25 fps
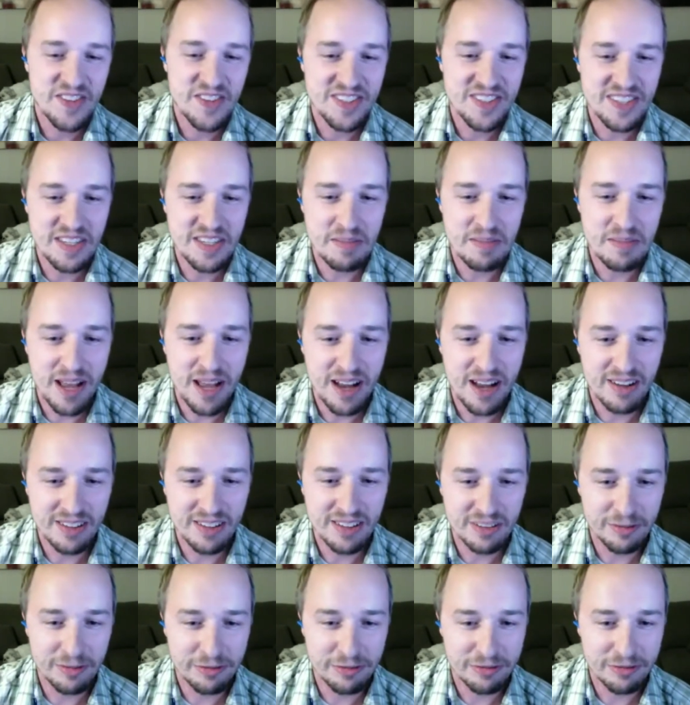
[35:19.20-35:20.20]
the amount
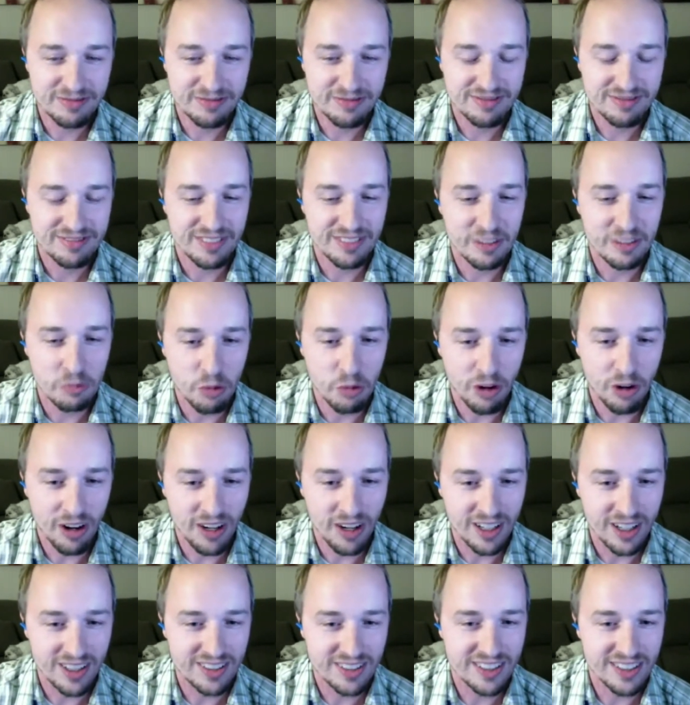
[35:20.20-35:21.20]
of
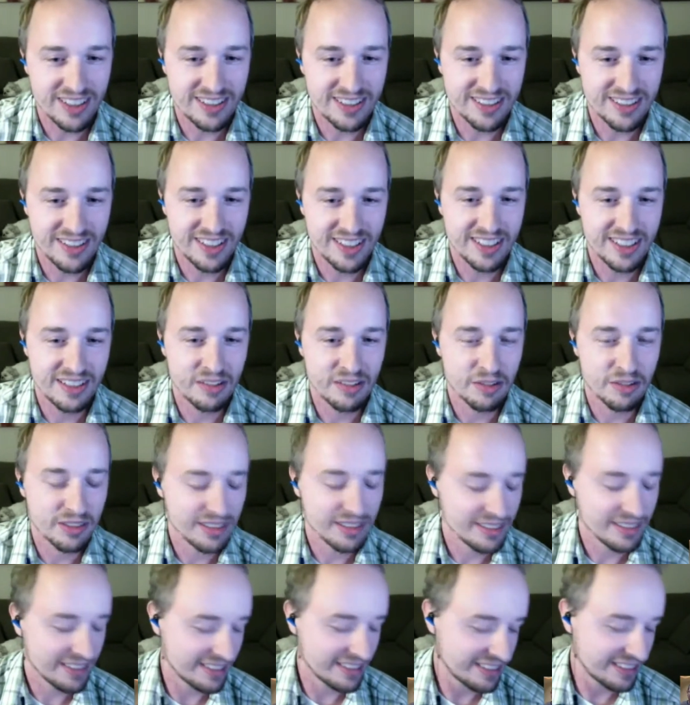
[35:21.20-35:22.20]
work that has gone into it.
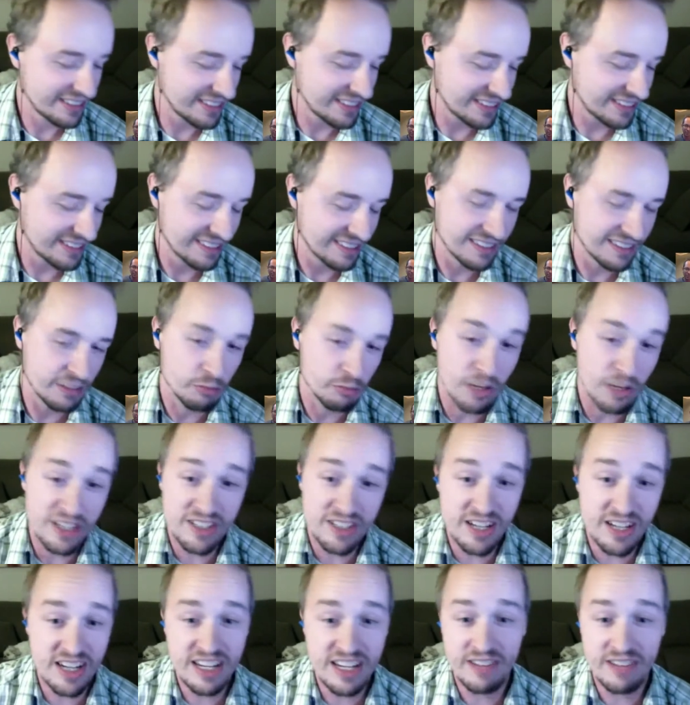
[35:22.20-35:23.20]
It's just...
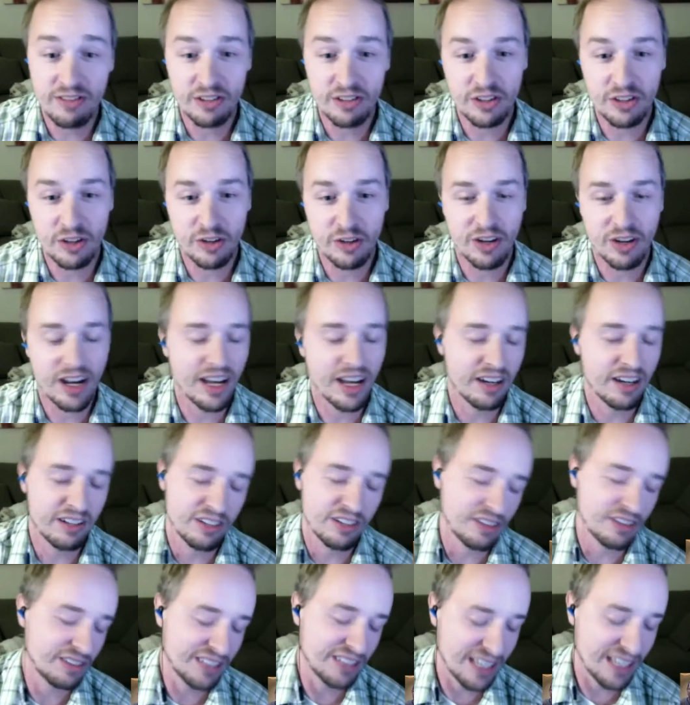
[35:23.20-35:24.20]
Resident Evil, though, I don't
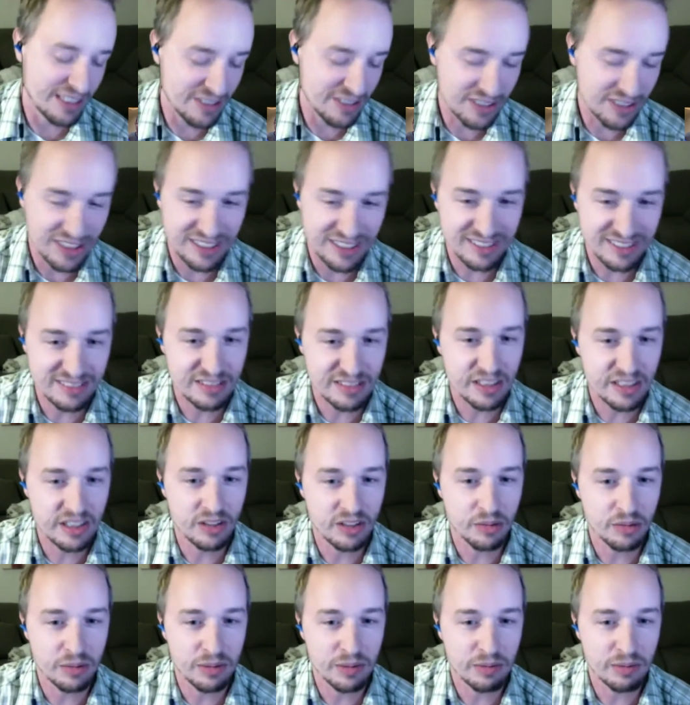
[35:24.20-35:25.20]
know. That's going to kill
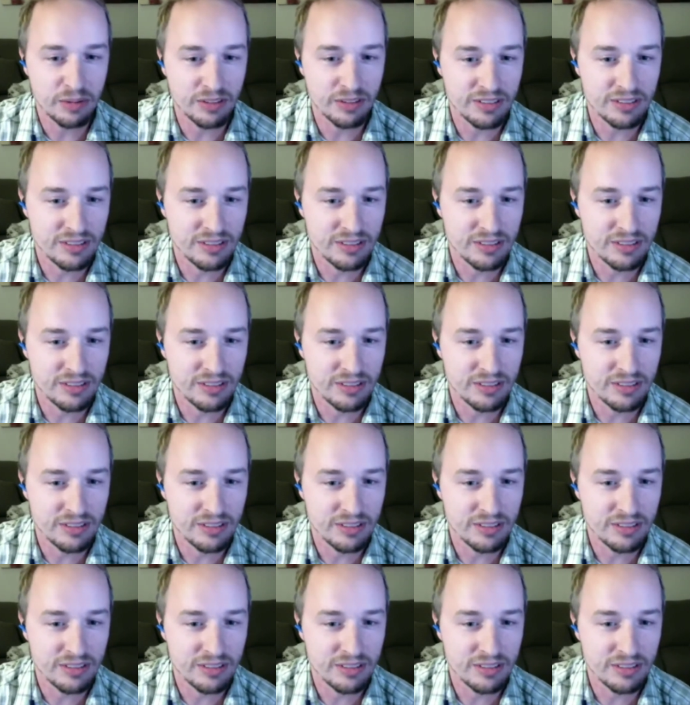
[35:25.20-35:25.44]
people